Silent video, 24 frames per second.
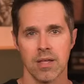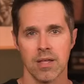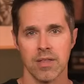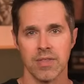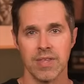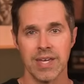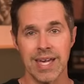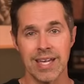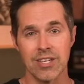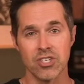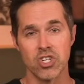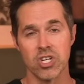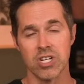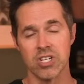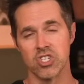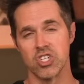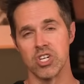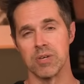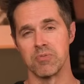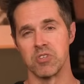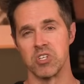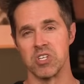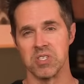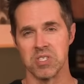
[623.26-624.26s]
The ancient
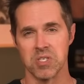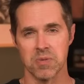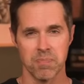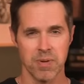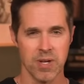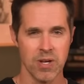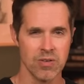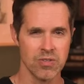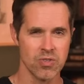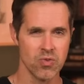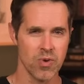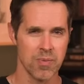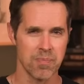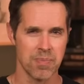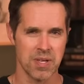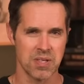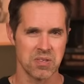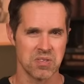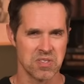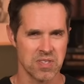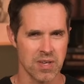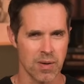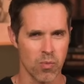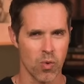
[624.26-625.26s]
Egyptians appear to have been
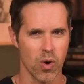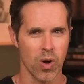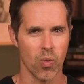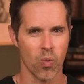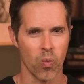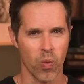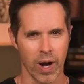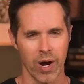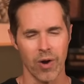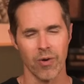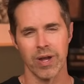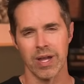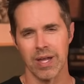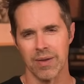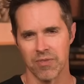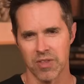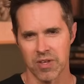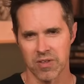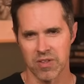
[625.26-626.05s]
somewhat wary of the